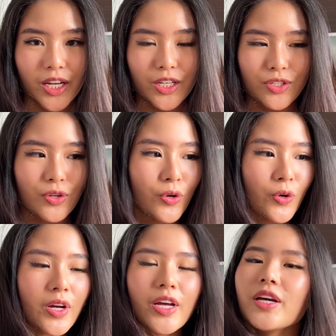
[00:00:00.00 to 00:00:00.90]

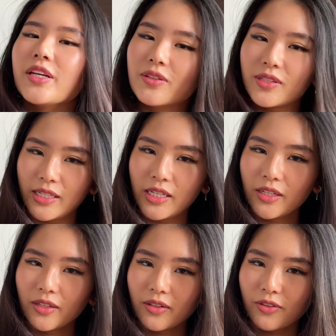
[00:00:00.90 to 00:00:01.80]
So you'll
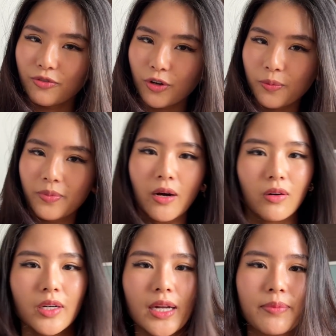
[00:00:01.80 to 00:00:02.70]
see from now
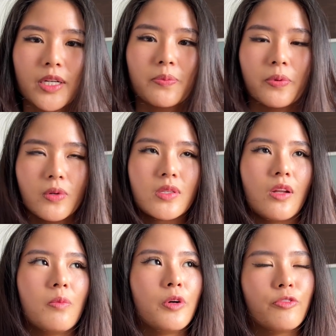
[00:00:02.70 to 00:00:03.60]
on, I'm gonna post a
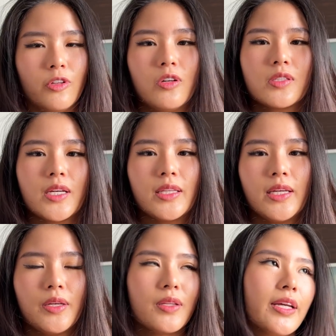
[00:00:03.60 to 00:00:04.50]
lot more vlogs. I
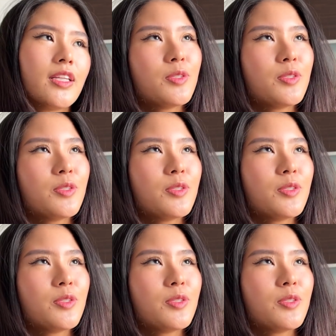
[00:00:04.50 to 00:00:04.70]
think like this